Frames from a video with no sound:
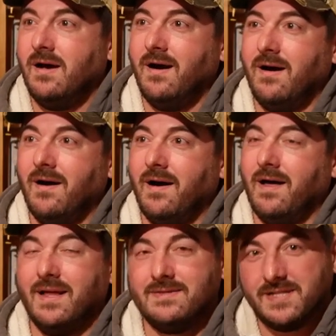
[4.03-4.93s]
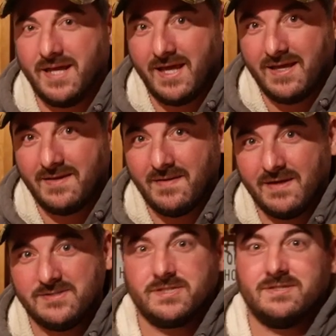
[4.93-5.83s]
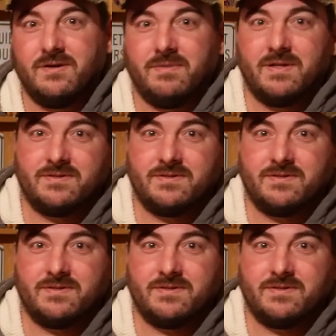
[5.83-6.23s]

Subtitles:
And today, as you can tell by the